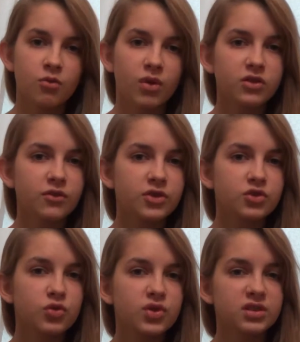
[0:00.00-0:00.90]
One of the
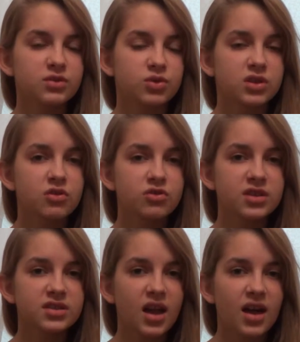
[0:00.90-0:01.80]
shootings was near
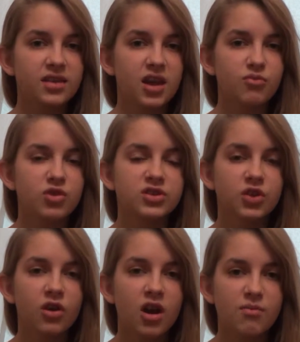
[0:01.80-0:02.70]
the stadium where a
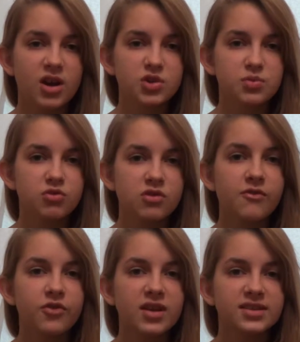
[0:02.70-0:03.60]
soccer match between
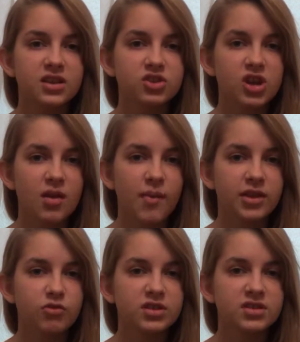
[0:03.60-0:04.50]
France and
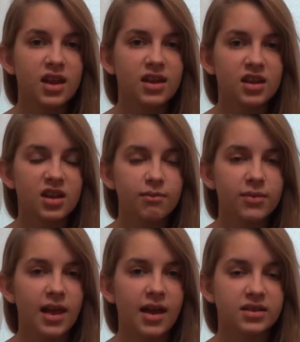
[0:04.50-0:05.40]
Germany was taking
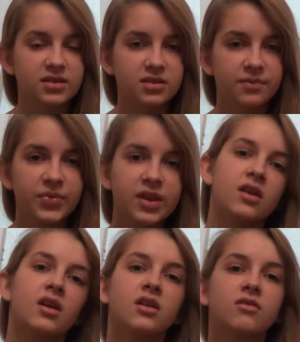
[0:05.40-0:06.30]
place.
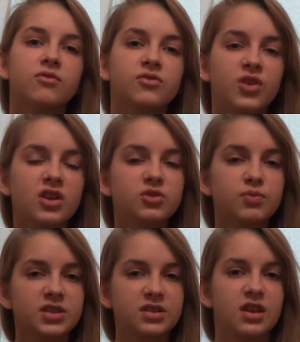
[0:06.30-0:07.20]
French
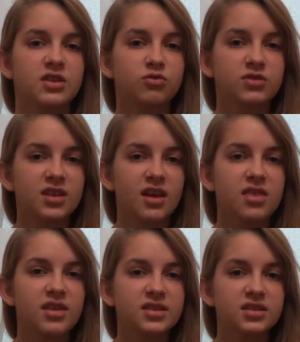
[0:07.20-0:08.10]
president was
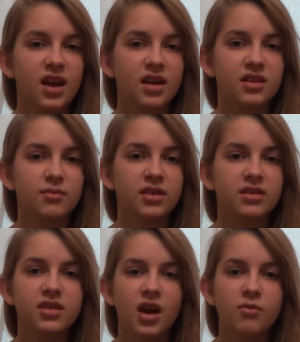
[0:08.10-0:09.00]
at the stadium at
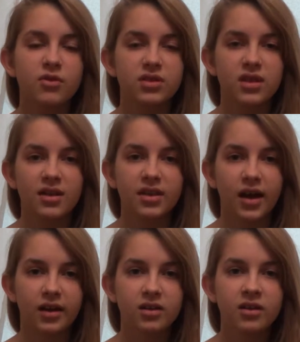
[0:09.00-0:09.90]
the time of the
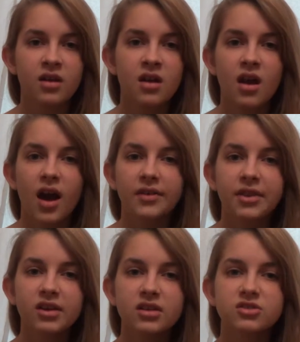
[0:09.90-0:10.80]
attack.
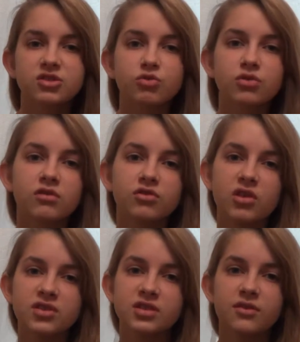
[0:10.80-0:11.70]
Attackers could
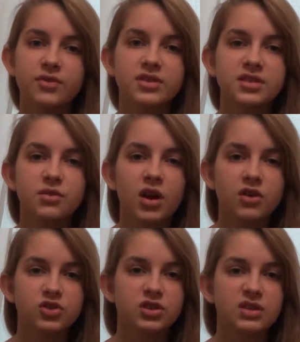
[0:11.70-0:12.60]
receive
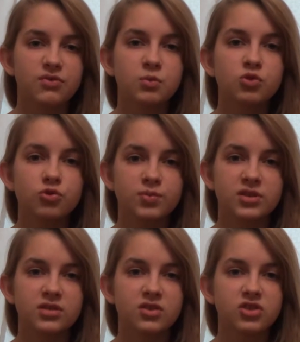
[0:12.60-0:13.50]
instructions from groups
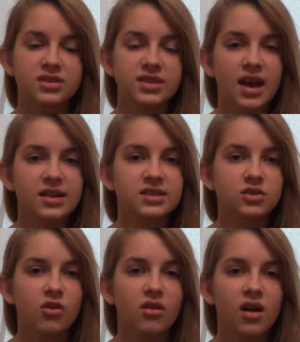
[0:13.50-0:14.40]
such as
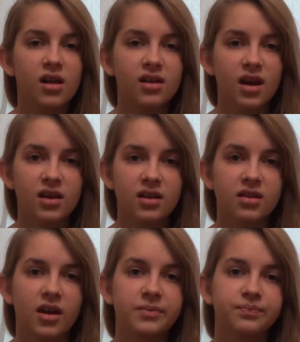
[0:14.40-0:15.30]
ISIS or
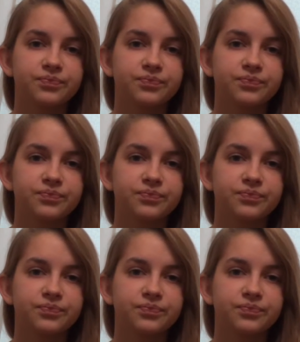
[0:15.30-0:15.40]
Al-Qaeda.